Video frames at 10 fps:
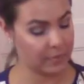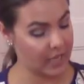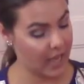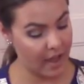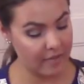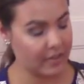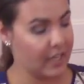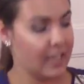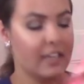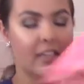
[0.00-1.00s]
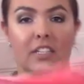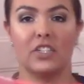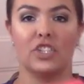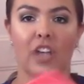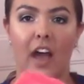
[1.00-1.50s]
we have
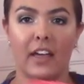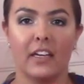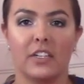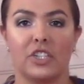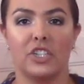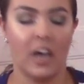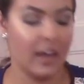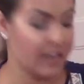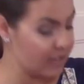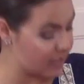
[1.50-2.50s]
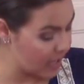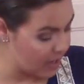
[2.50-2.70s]
this giant, giant